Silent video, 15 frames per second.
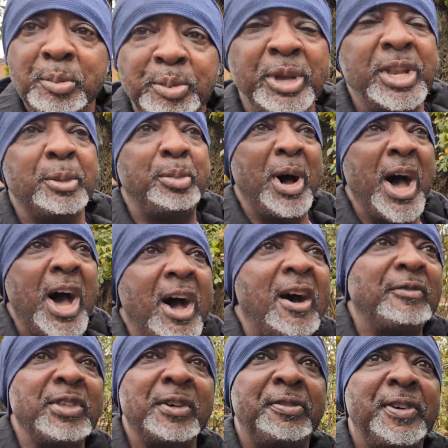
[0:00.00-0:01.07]
been a part
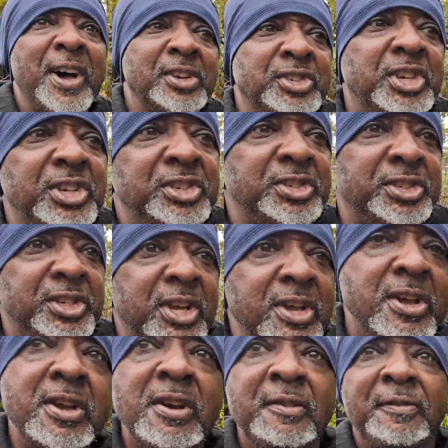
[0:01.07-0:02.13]
of the fascist
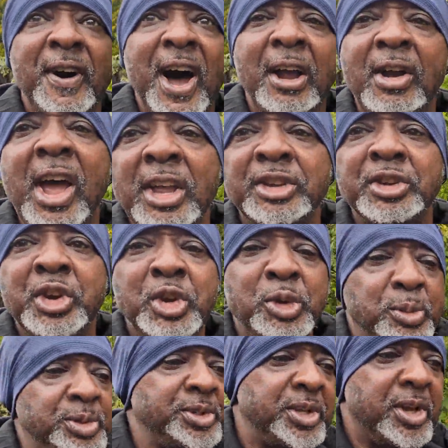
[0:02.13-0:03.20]
far-right
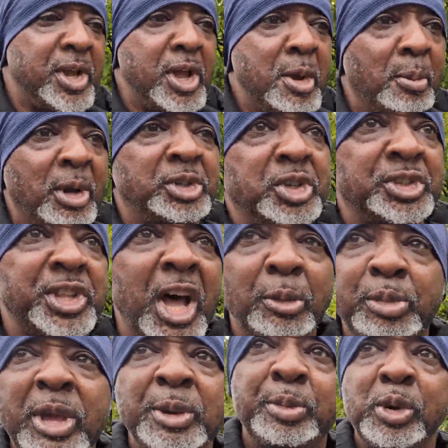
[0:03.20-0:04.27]
groups, but just that
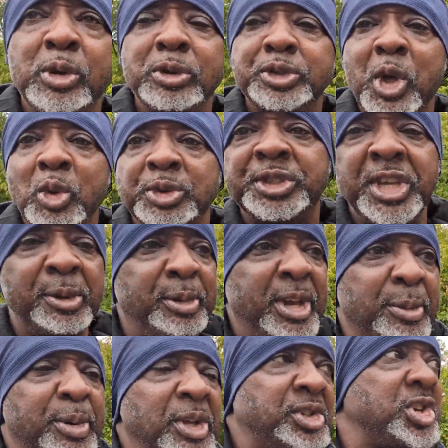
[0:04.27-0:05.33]
people don't see a
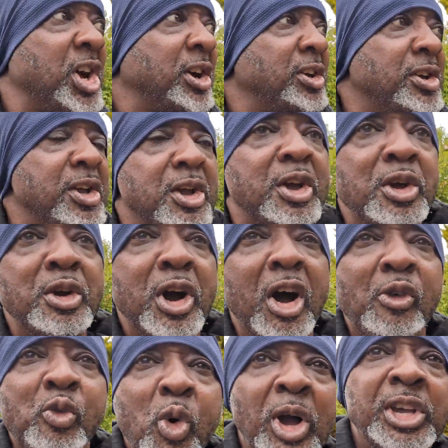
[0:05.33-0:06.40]
bigger picture
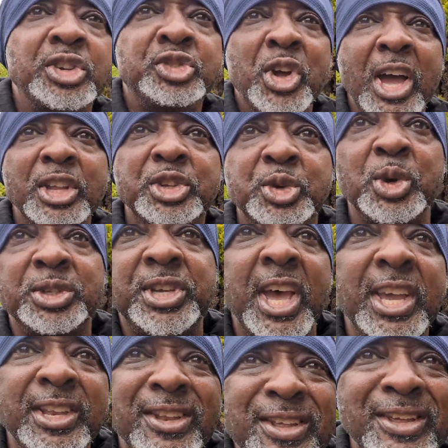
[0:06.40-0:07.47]
of what he's trying to
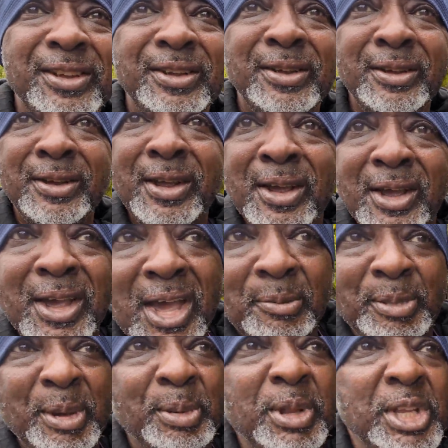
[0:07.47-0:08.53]
attain.
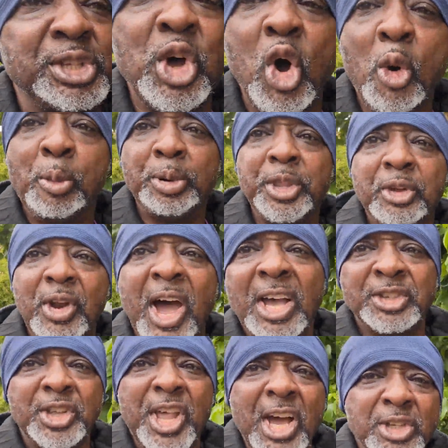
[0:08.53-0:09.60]
People need to open their
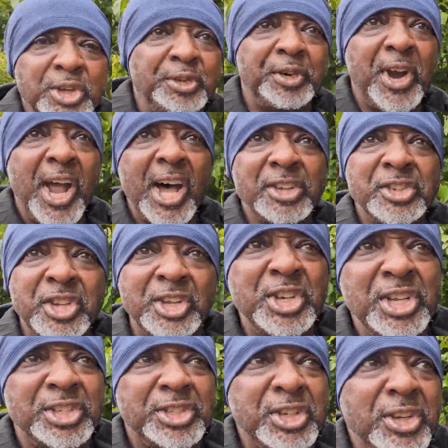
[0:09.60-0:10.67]
eyes on Nigel Farage and
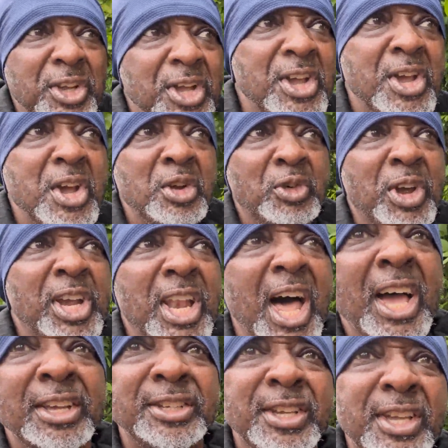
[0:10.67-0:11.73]
need to
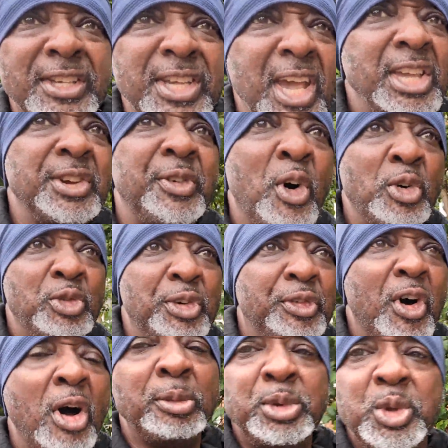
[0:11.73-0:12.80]
realise, yeah, you vote
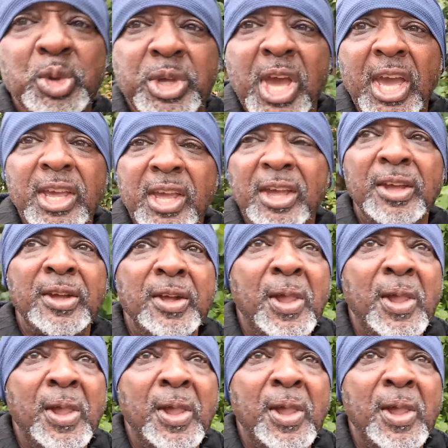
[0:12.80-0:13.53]
Reform UK.